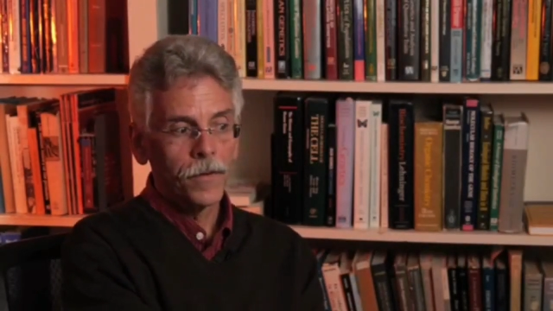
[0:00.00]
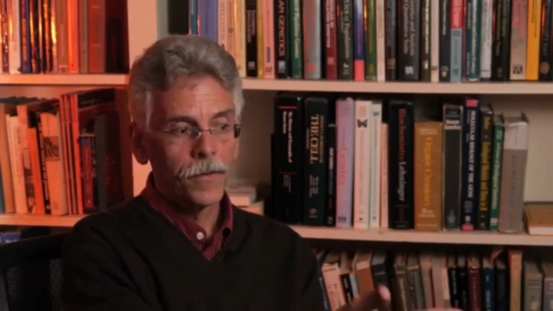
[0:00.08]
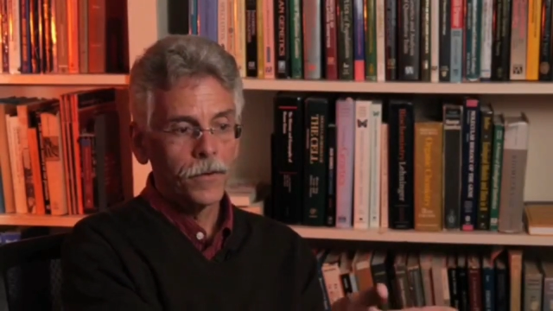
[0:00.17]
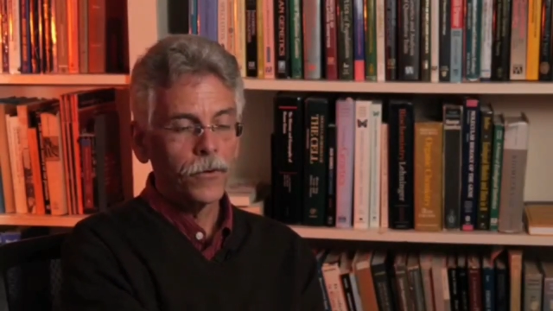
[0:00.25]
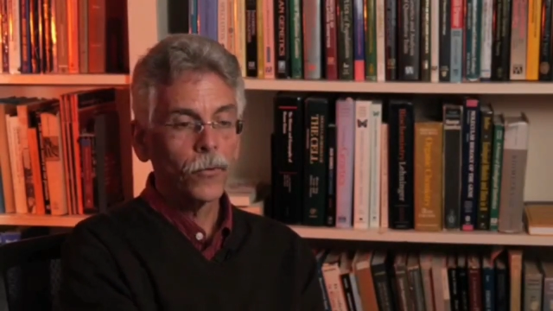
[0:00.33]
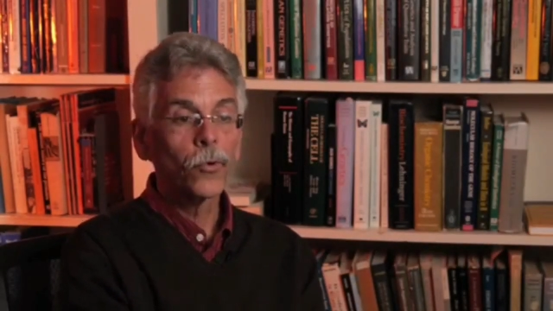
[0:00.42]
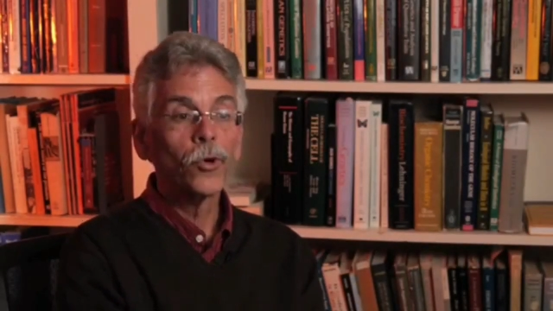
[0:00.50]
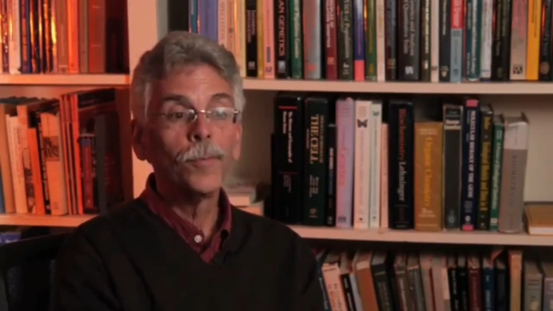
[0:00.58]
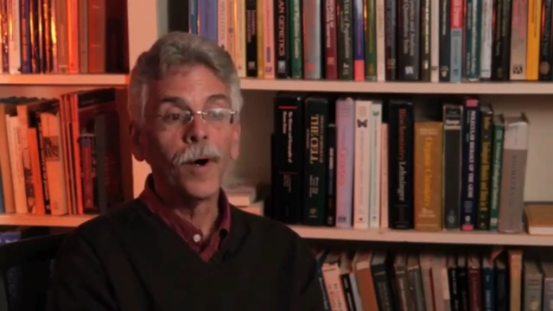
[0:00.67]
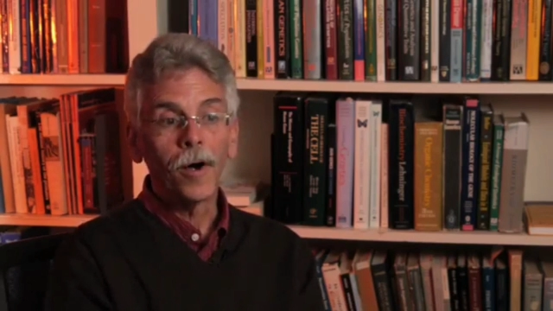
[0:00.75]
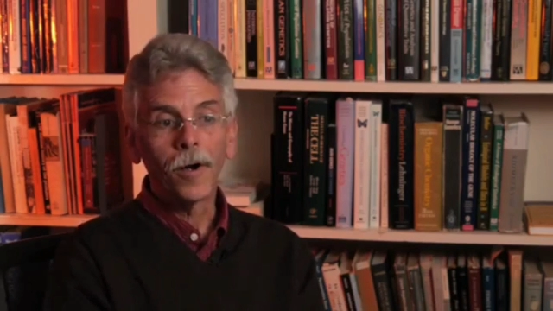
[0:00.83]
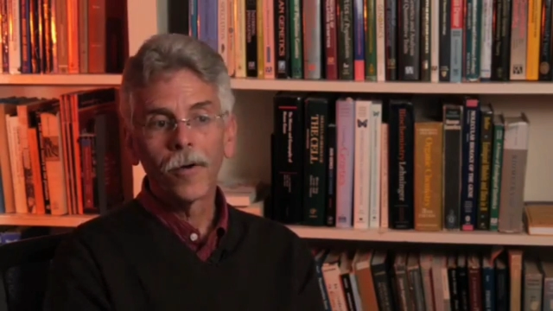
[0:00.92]
the
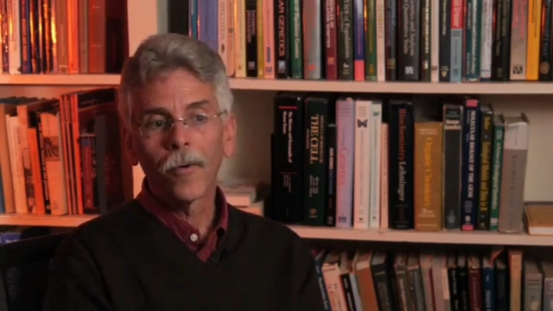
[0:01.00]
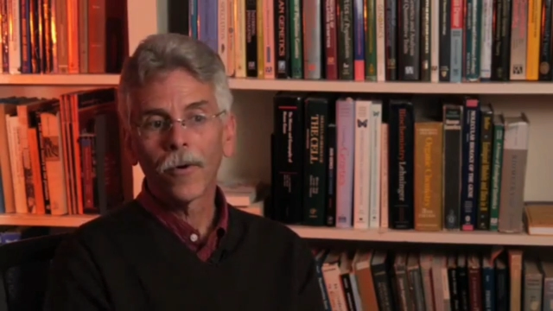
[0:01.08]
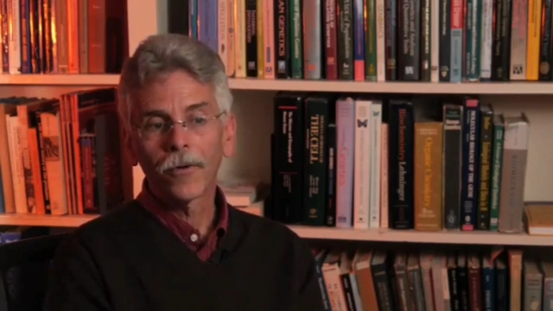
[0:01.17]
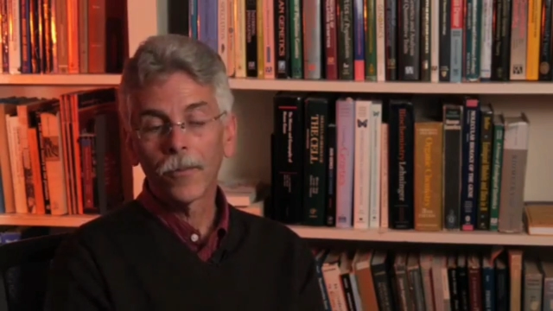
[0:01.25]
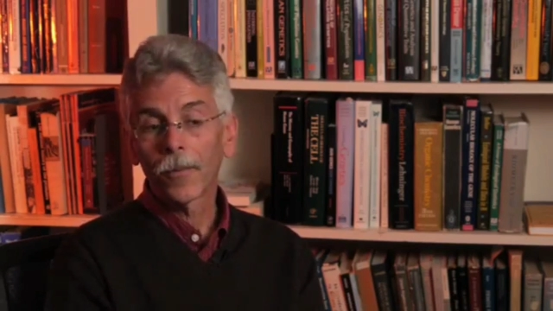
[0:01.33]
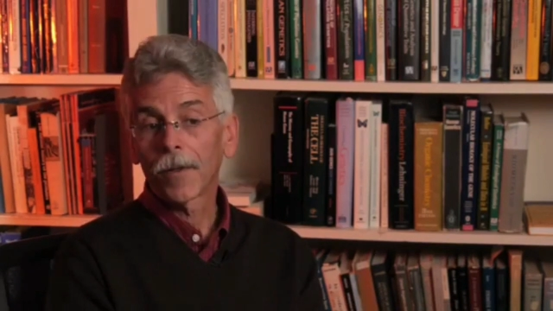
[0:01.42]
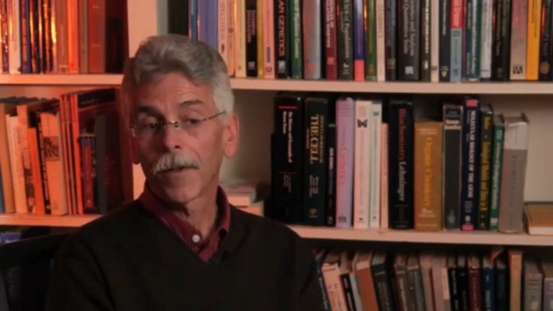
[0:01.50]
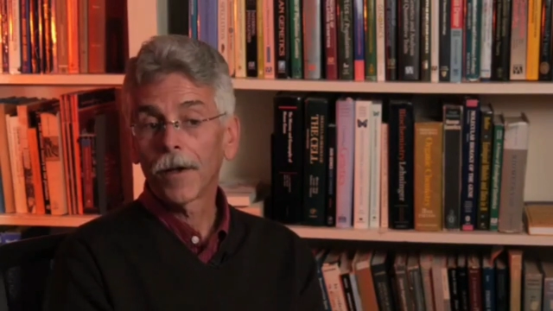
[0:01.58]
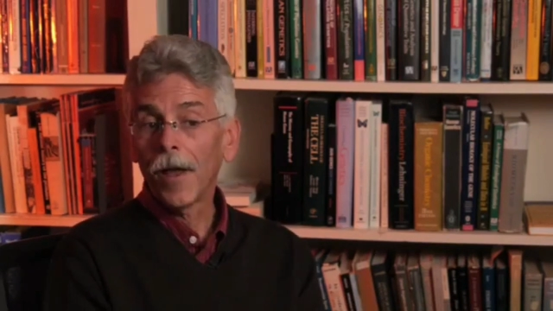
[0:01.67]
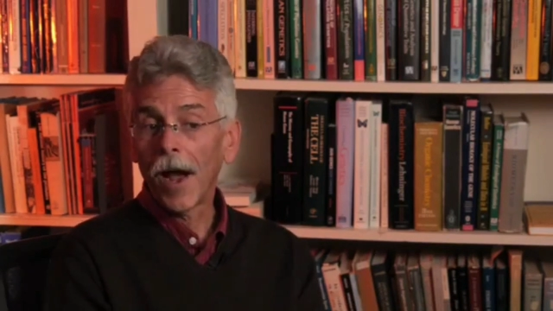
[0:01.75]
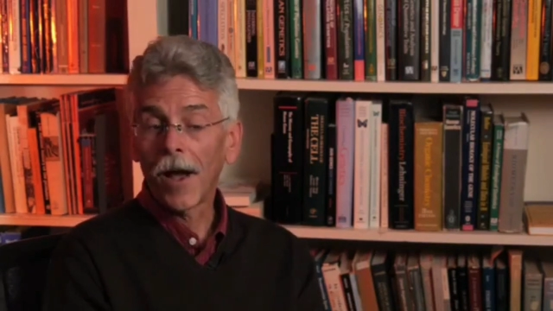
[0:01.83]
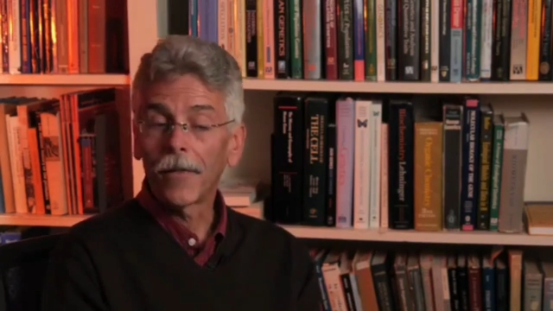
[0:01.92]
Yoruba or something
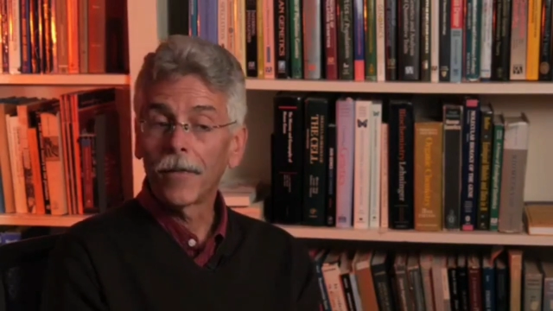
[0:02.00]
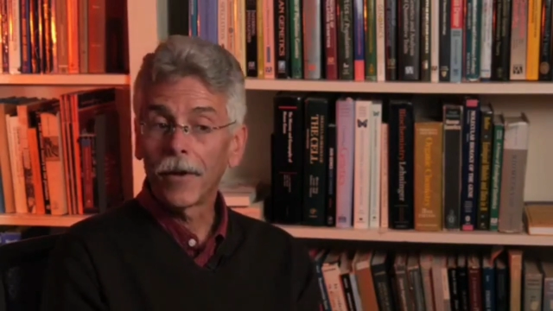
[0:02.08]
like that,